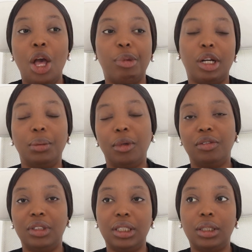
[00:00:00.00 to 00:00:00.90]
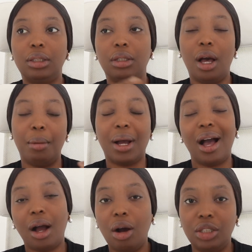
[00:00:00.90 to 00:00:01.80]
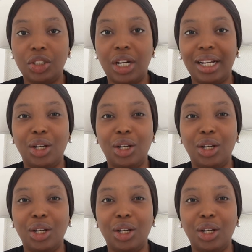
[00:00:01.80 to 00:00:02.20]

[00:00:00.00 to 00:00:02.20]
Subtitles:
Because some of these car contracts,